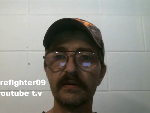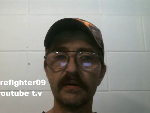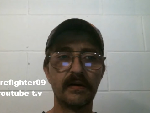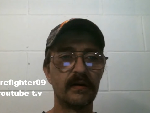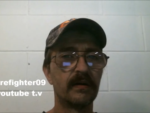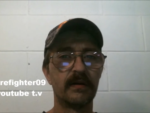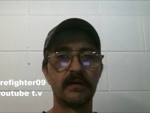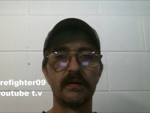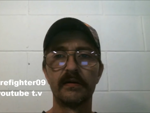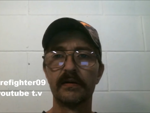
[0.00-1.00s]

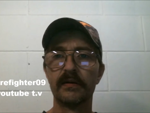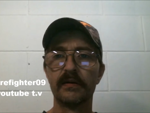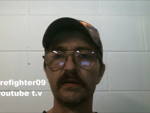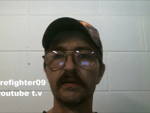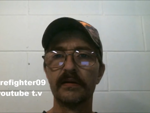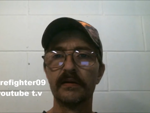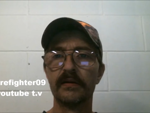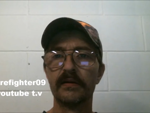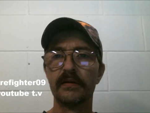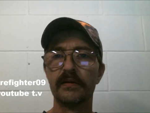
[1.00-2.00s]

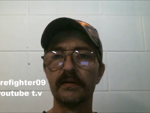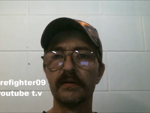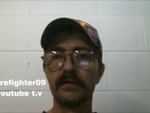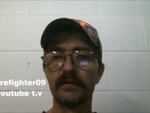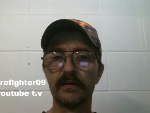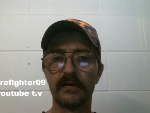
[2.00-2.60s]
(no one is talking)